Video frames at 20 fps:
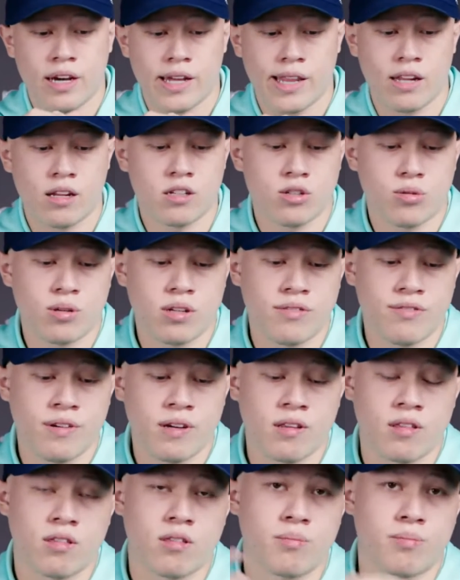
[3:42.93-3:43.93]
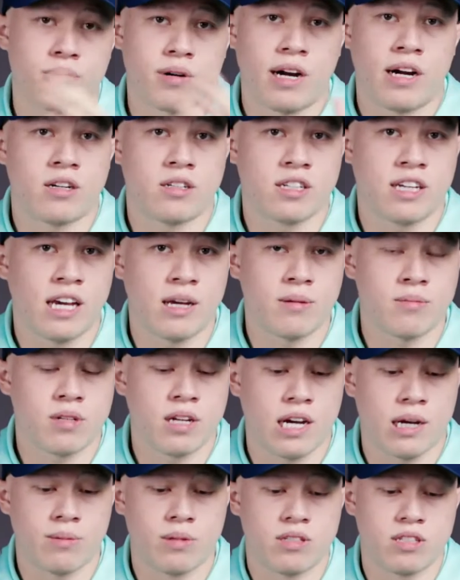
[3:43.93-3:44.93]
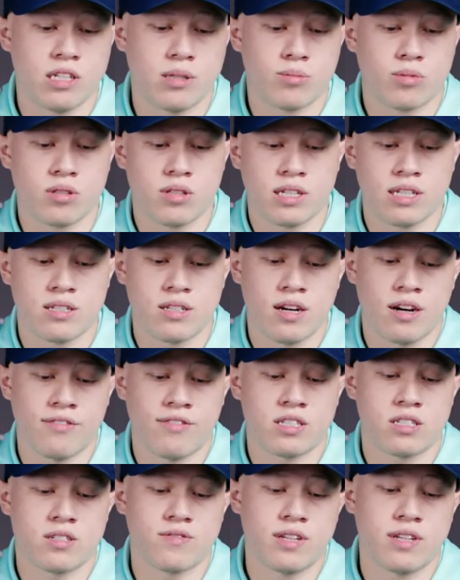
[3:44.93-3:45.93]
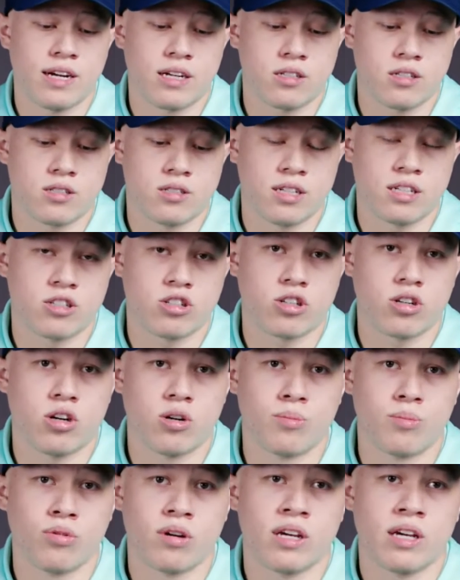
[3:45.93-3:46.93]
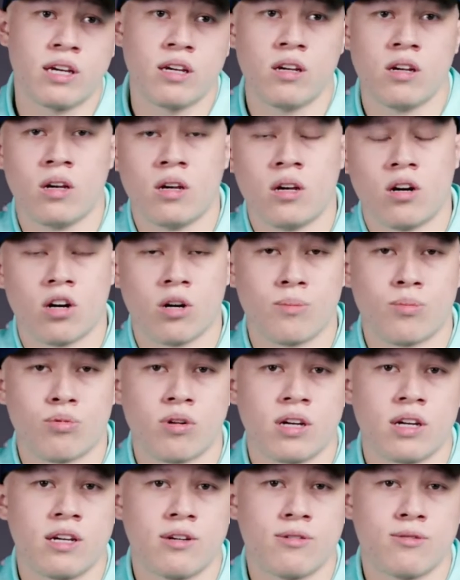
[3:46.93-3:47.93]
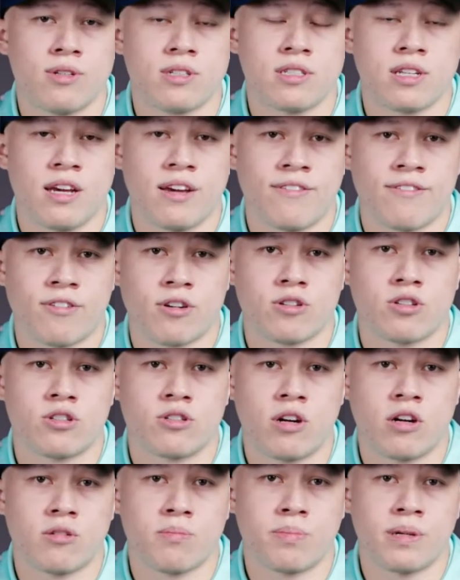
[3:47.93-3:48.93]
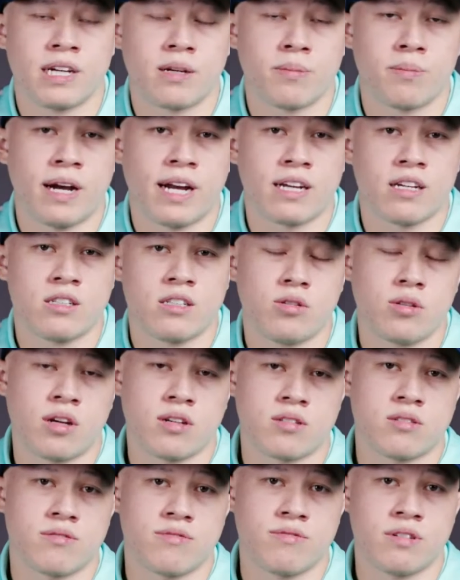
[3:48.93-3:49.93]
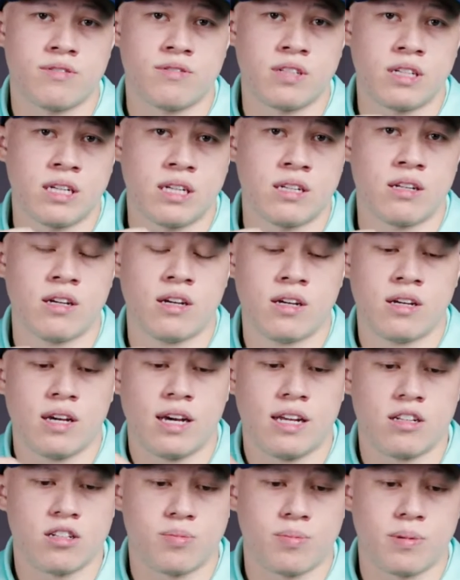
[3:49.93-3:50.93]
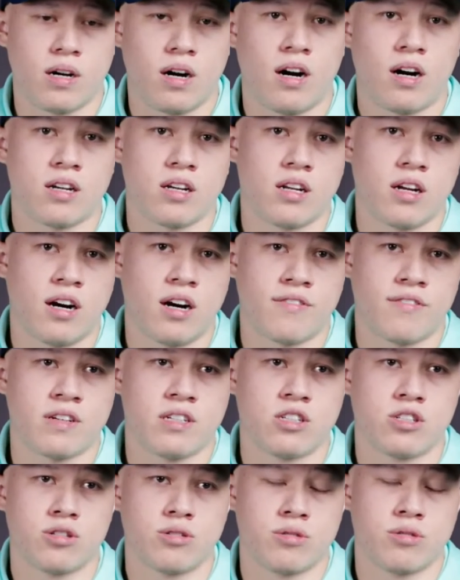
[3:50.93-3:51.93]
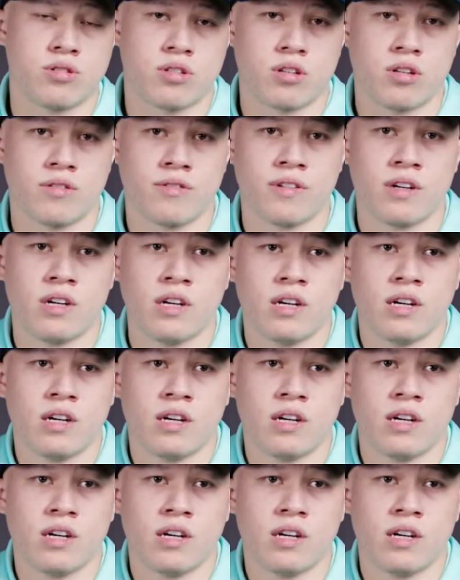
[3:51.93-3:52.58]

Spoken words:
And then on 25th, prior to game time, the team released offensive tackle Cedric Ogbuehi. Ogbuehi was a first-round pick back in 2015 and has been on and off injured reserve